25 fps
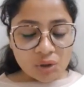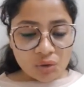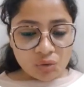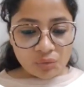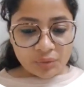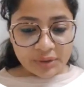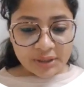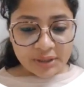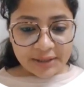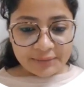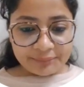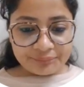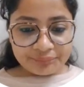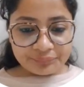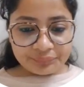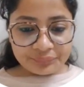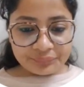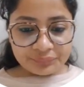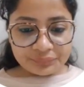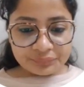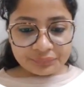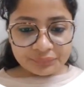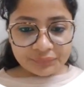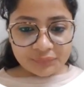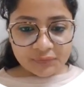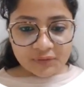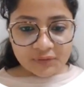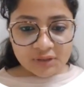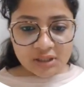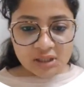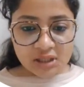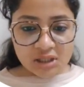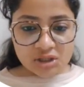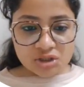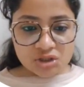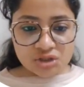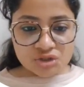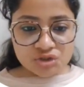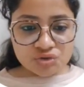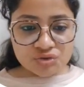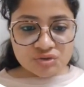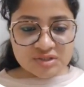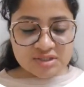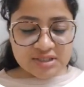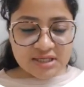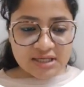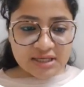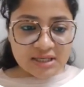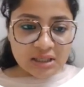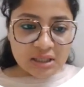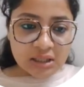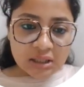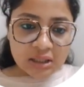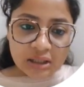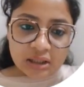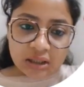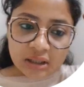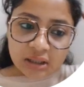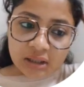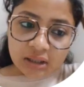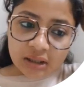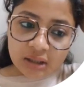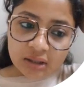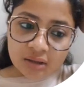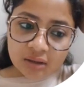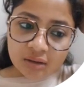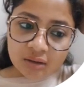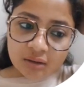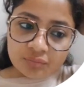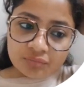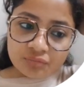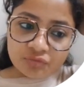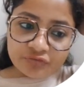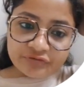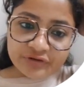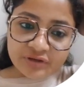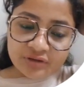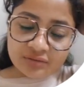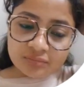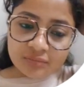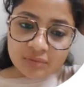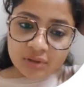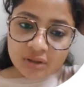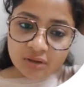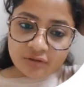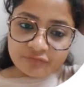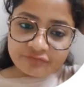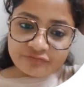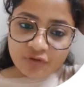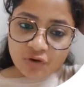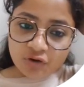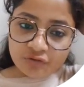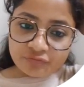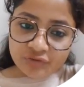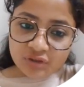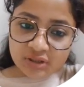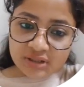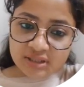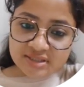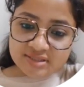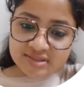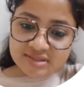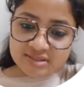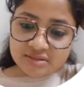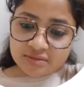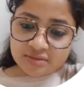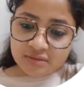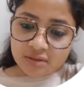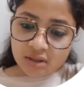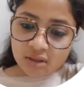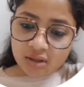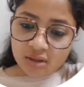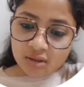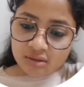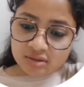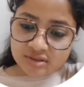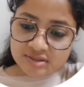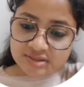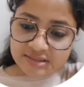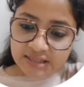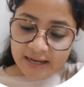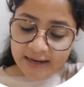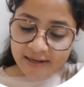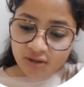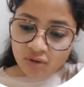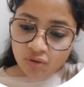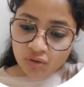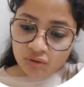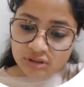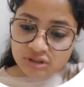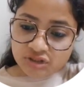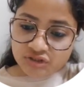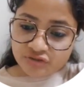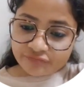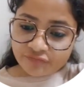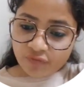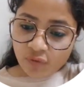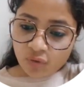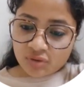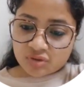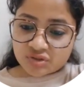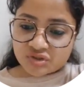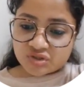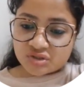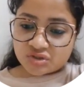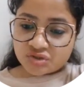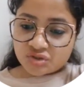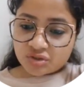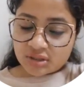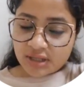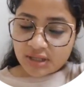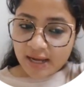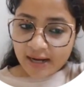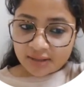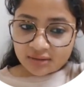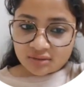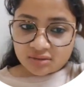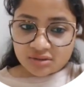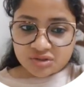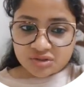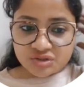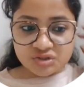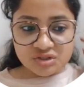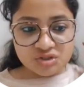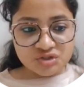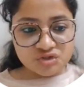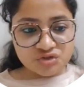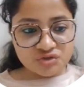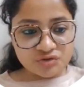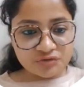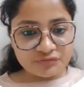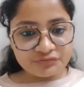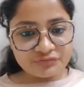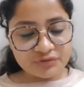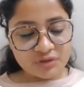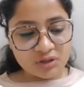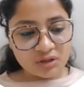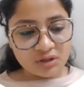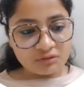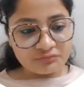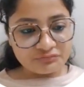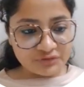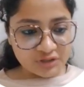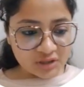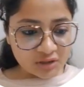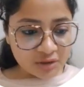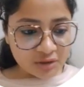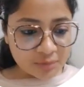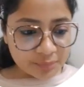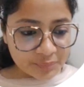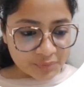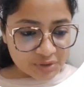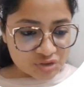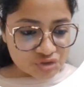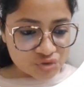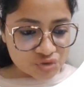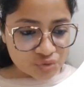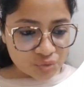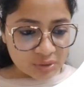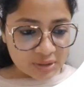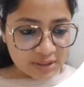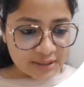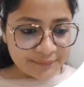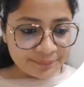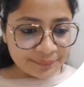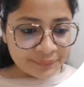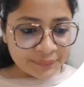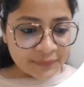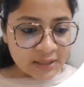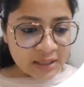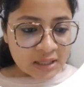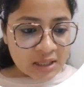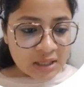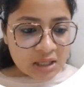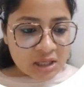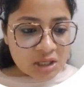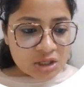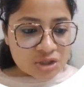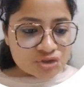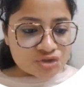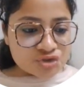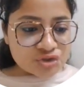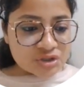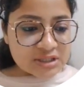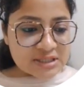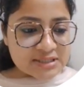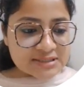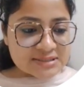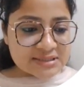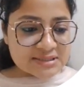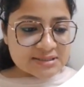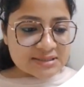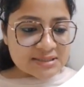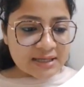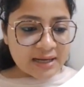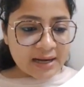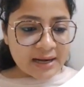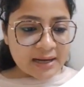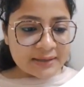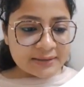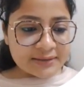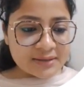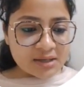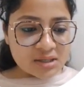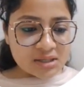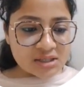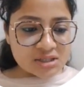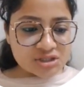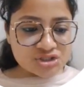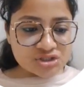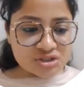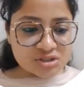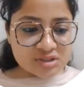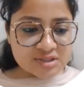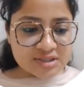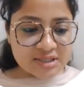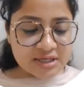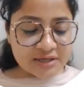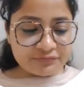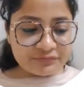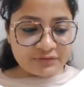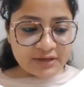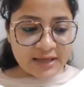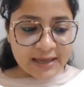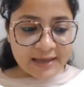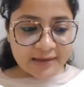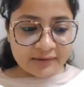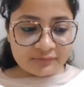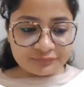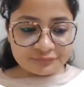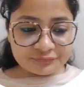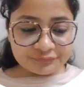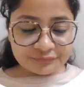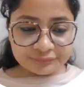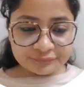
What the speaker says: Okay. So see, moving forward, this slide also focuses on characteristics of fingerprints only. So this is the delta regions that we have